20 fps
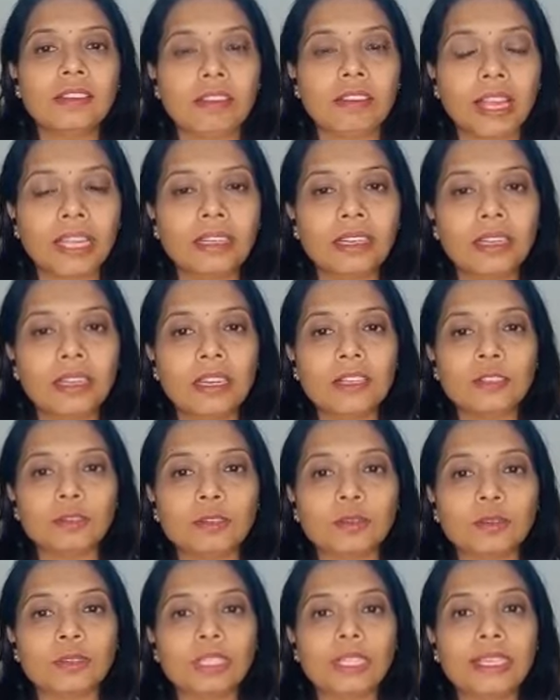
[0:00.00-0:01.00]
Fine.
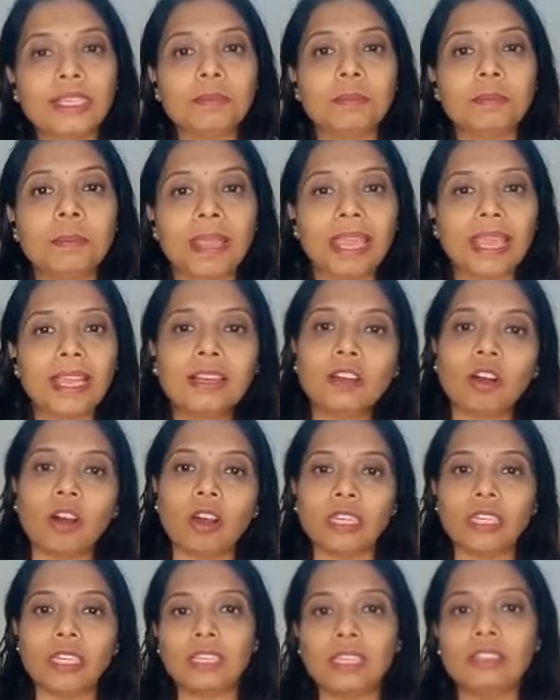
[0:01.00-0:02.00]
So these male
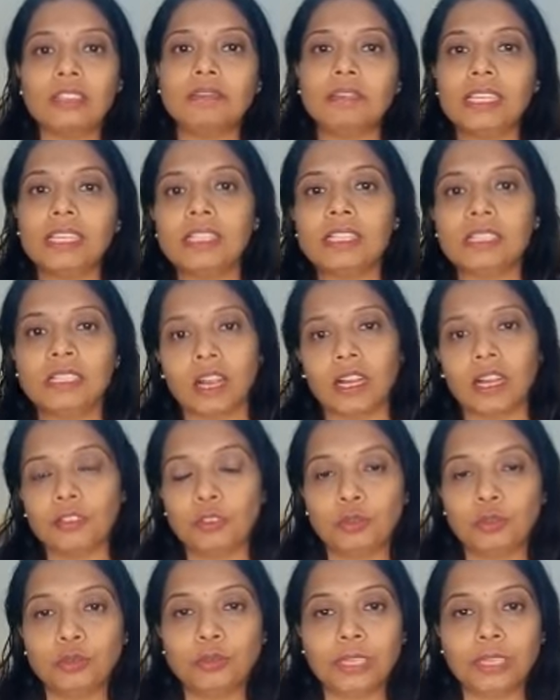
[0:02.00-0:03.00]
qualities will start
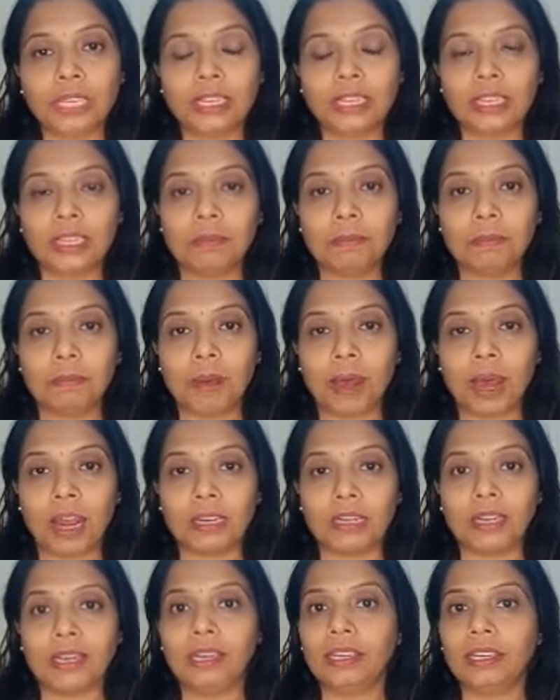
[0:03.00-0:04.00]
to get
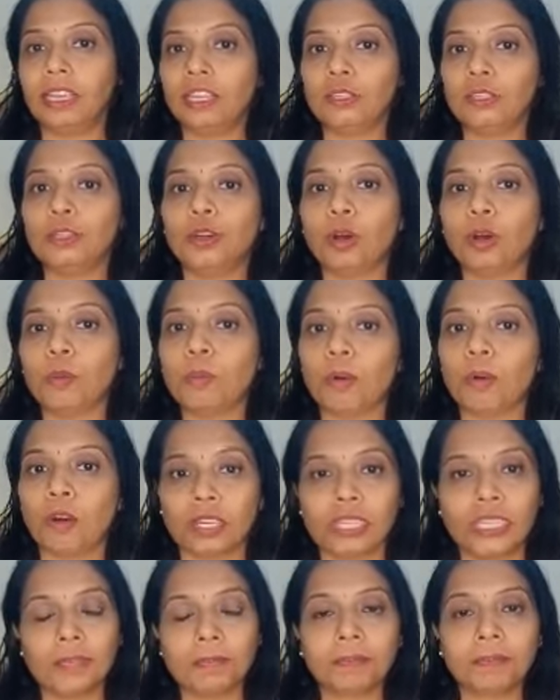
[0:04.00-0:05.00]
imparted in your
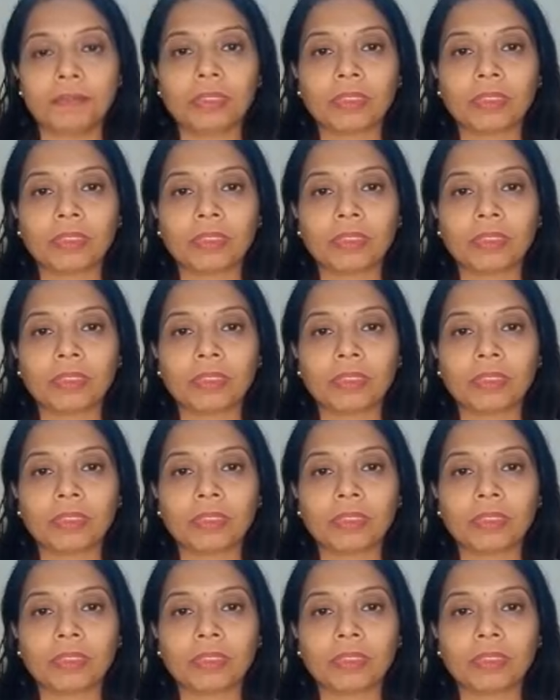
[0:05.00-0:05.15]
body.